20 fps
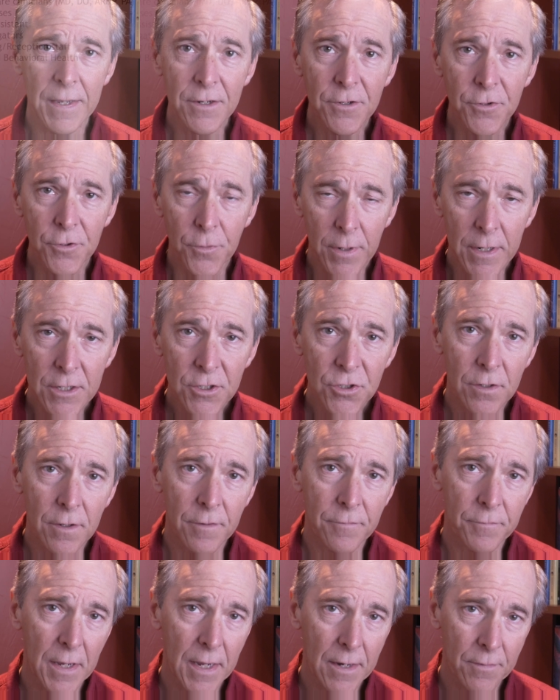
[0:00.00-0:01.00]
integration
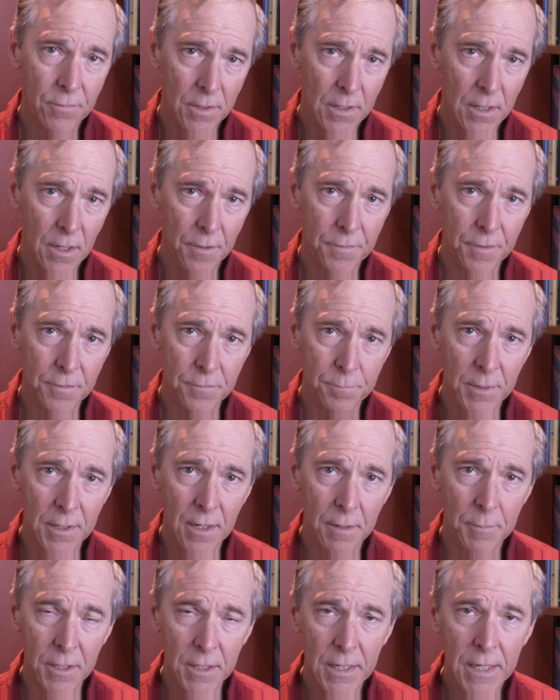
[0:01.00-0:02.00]
of behavioral health has
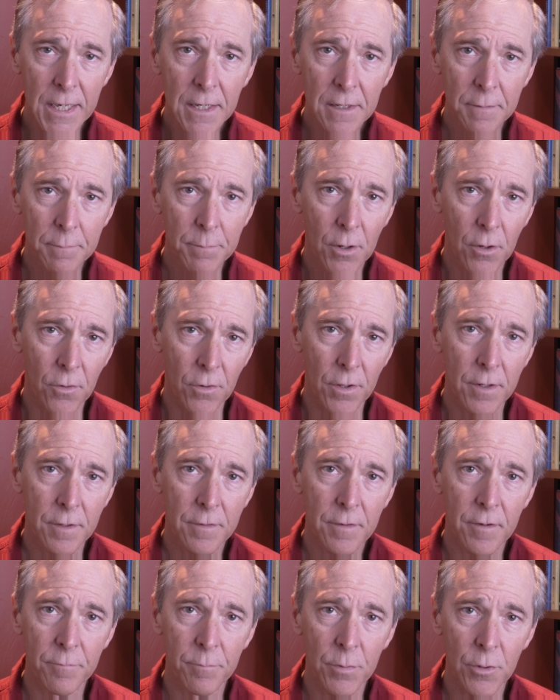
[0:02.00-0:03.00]
become a key component
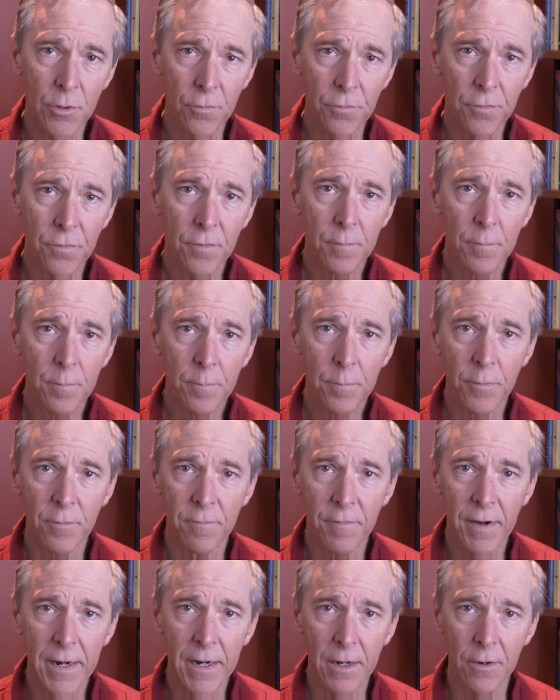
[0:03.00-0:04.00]
of both
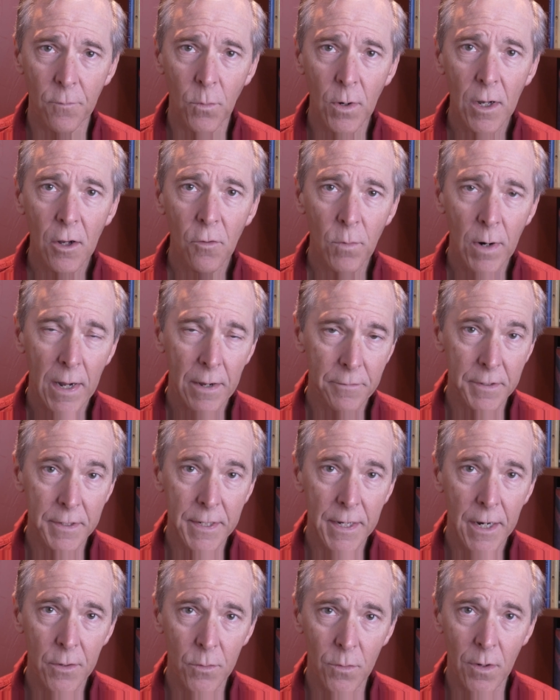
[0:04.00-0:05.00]
providing well-rounded
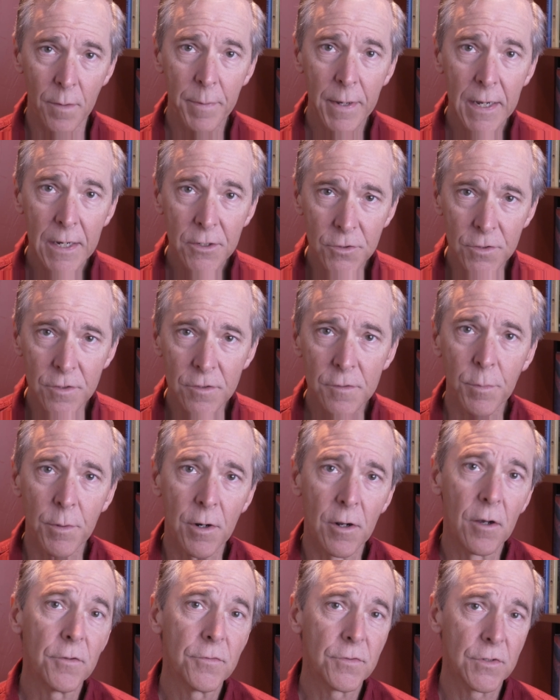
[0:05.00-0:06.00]
care to our patients, but
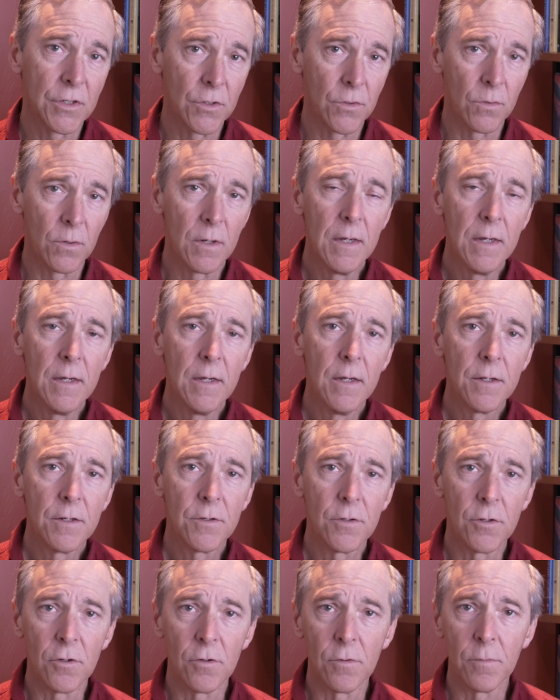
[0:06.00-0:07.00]
also
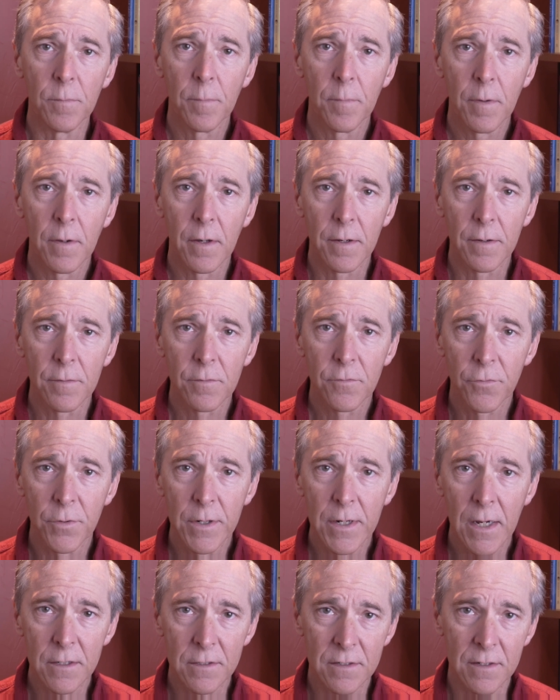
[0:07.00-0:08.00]
to
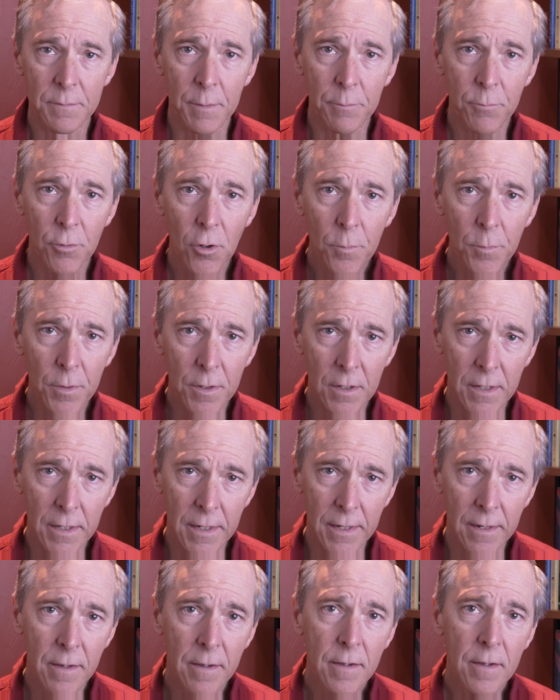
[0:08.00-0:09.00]
triage them
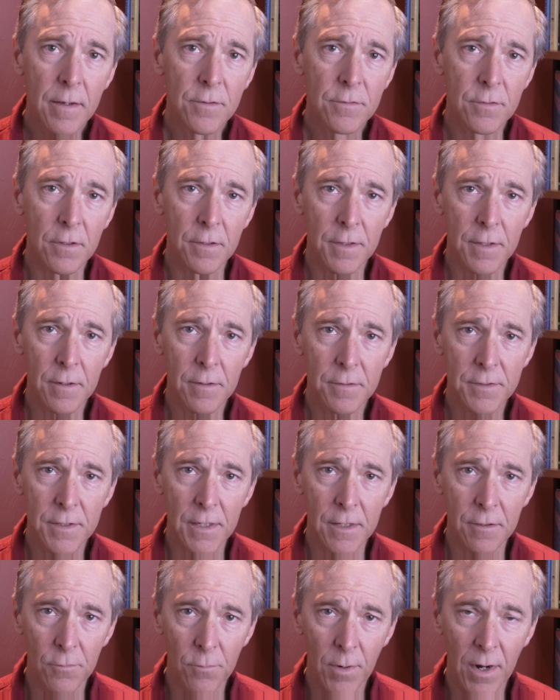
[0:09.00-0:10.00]
appropriately so that they're
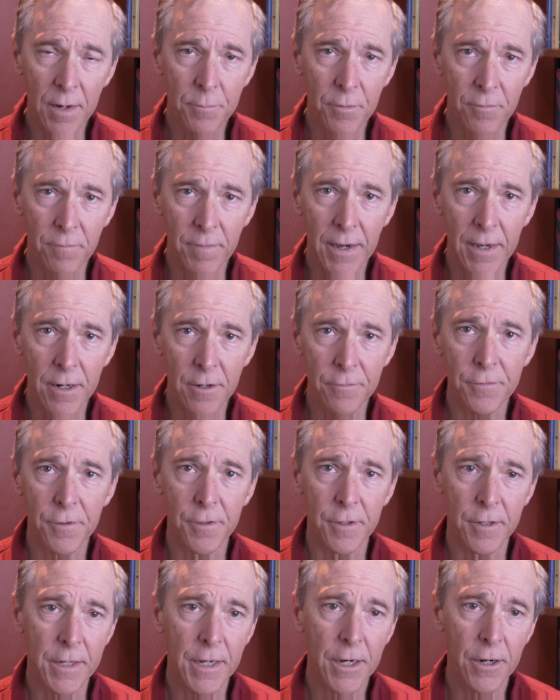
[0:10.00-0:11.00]
seeing the right provider for
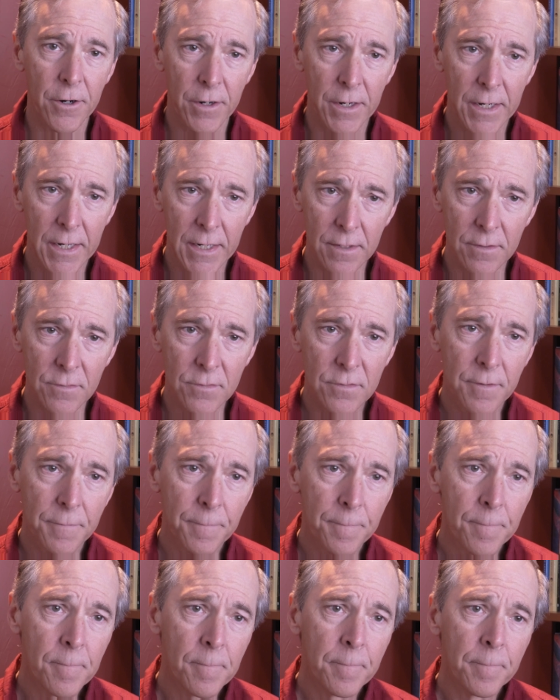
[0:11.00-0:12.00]
their care needs.
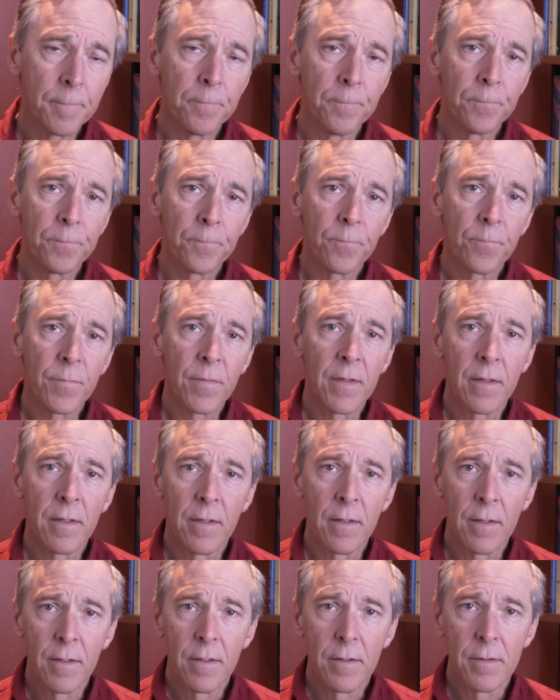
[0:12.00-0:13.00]

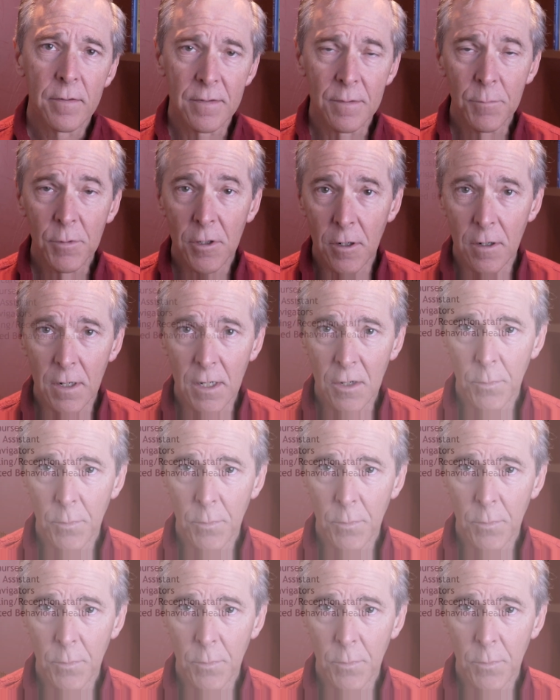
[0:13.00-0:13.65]
Similarly,